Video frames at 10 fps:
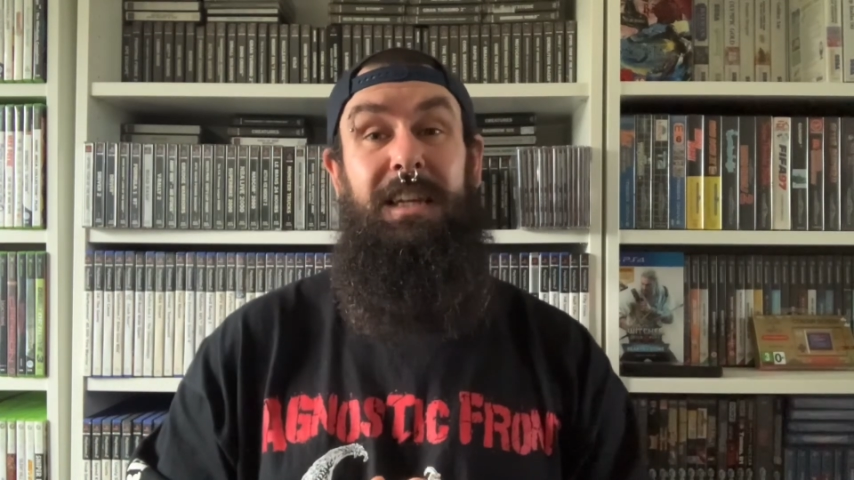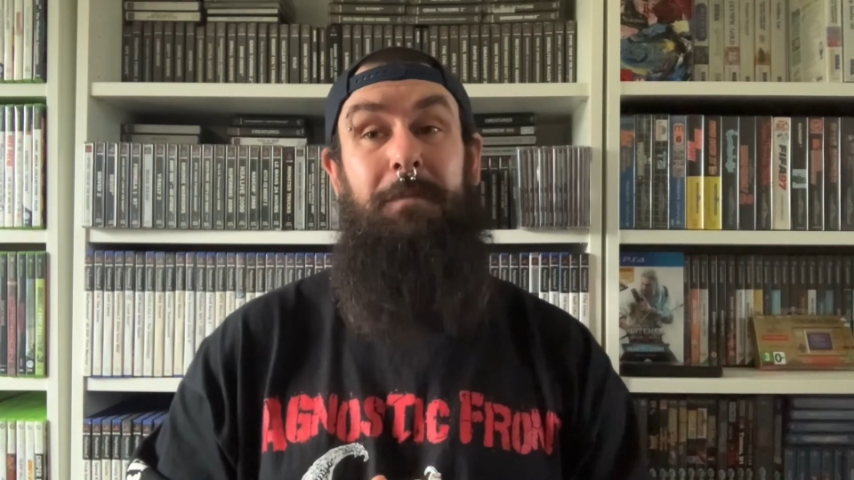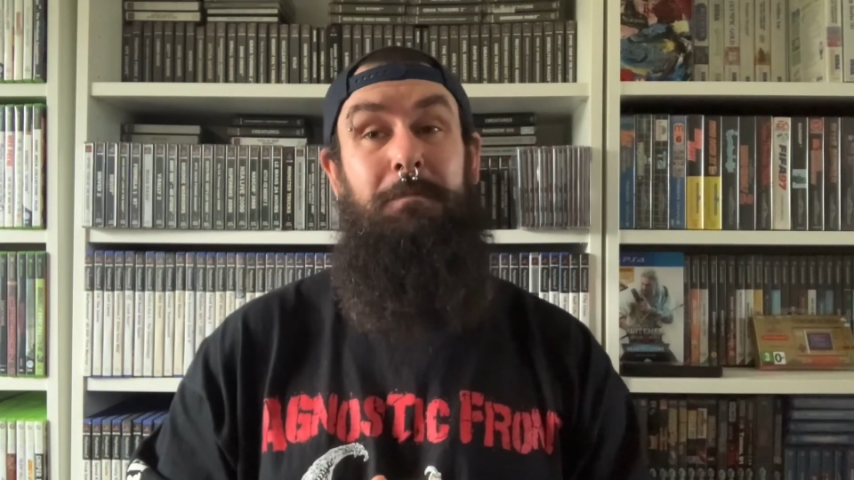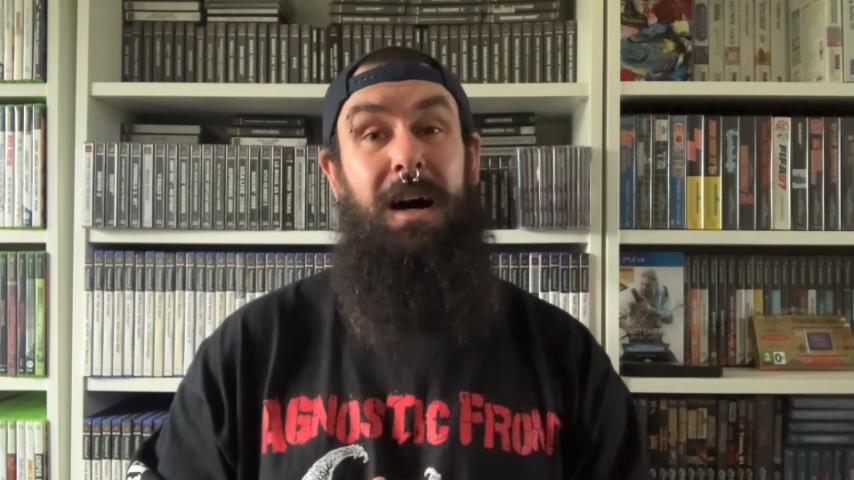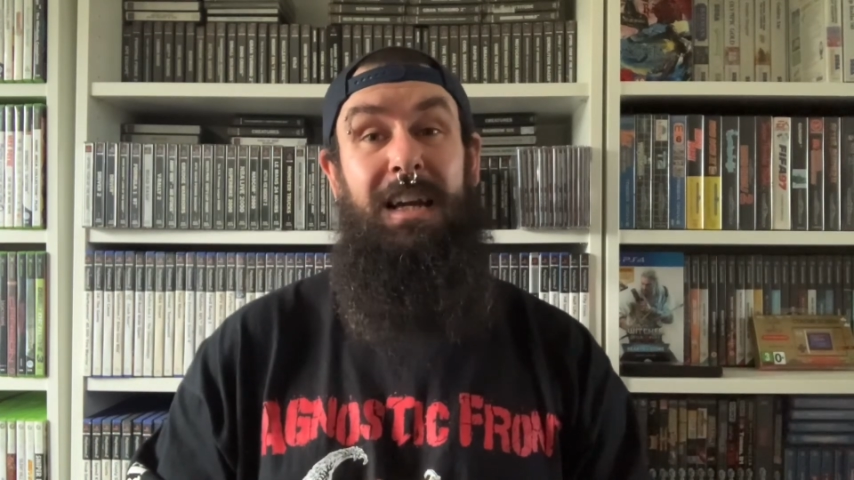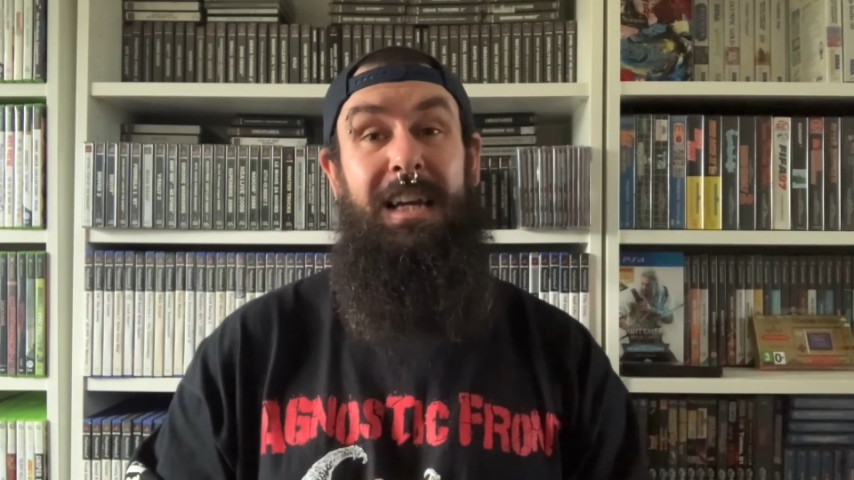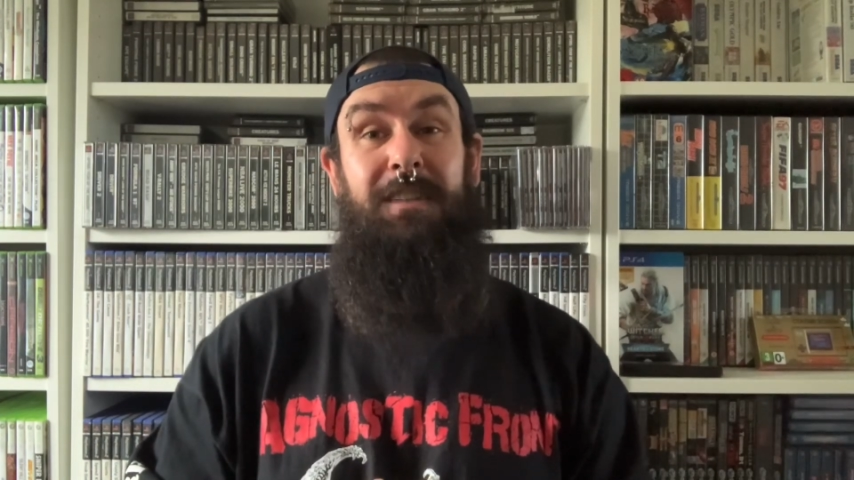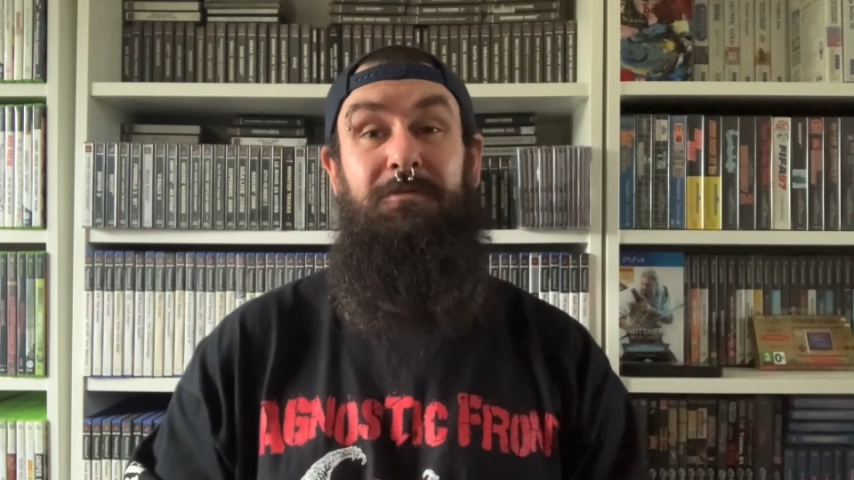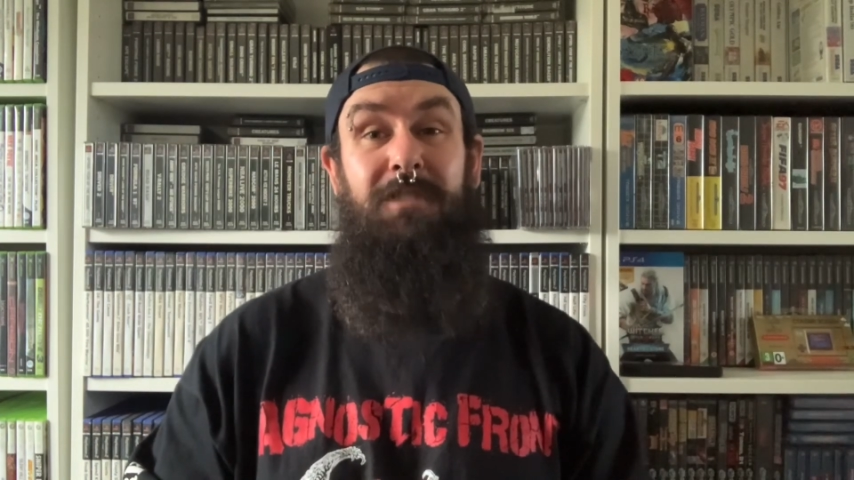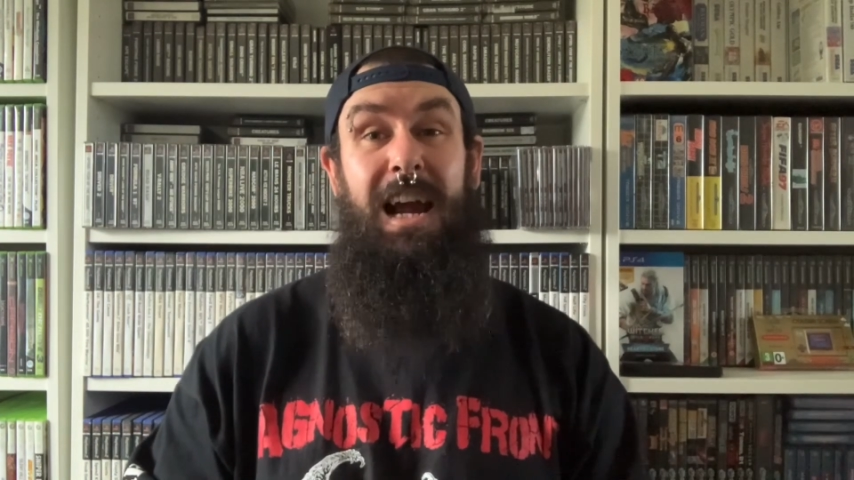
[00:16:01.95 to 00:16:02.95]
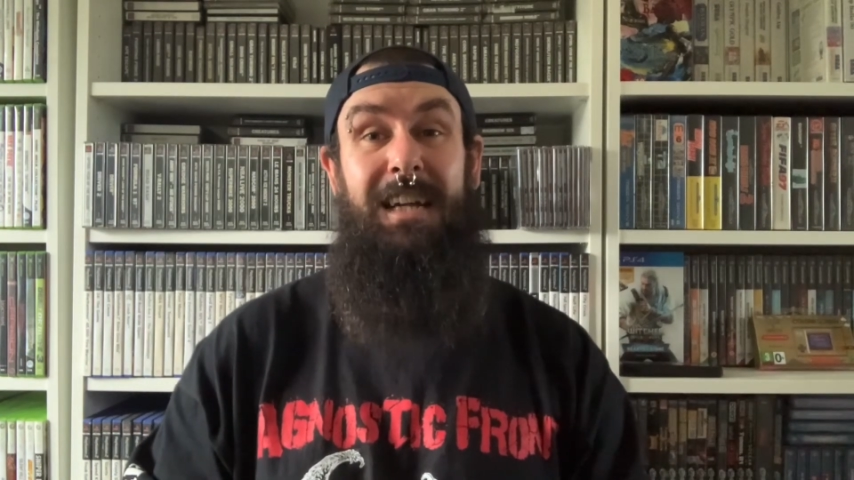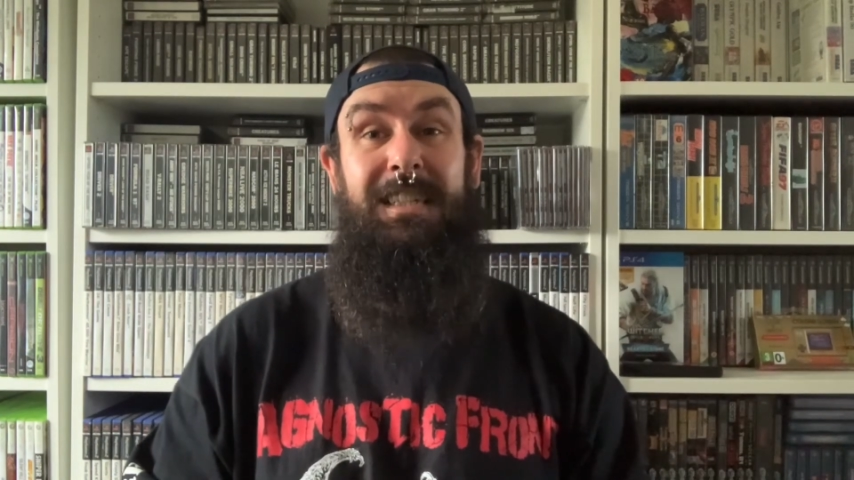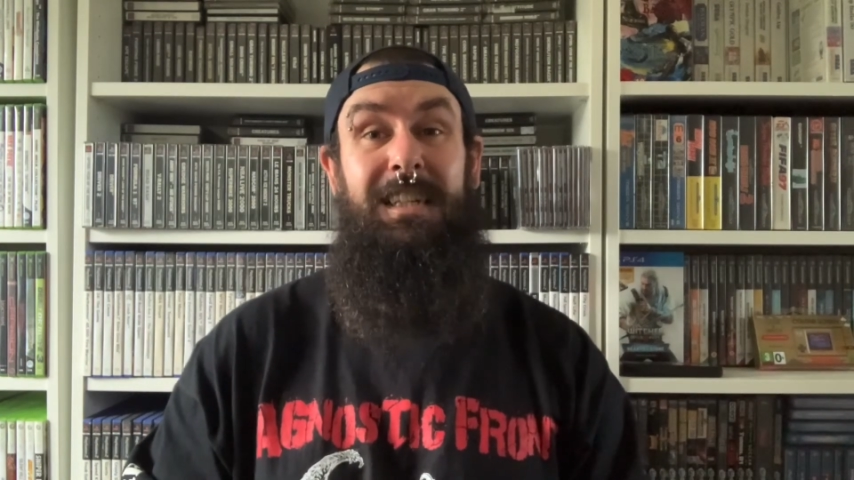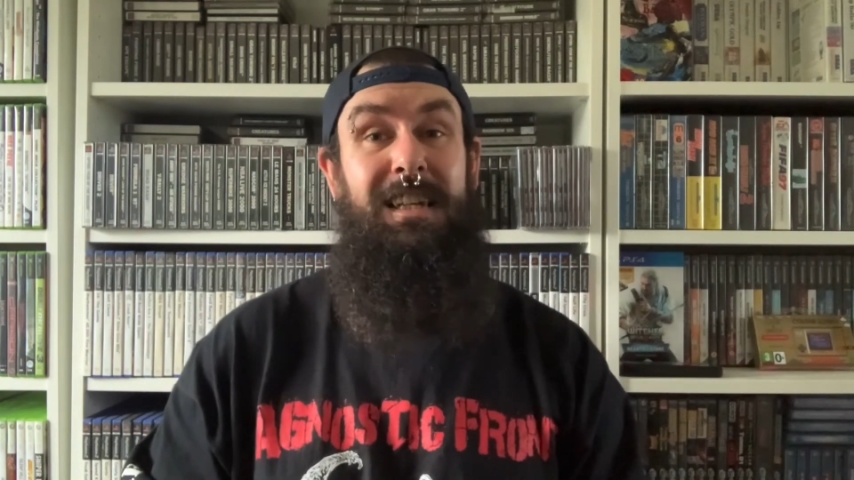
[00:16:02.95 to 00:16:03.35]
get muddy, wrecked,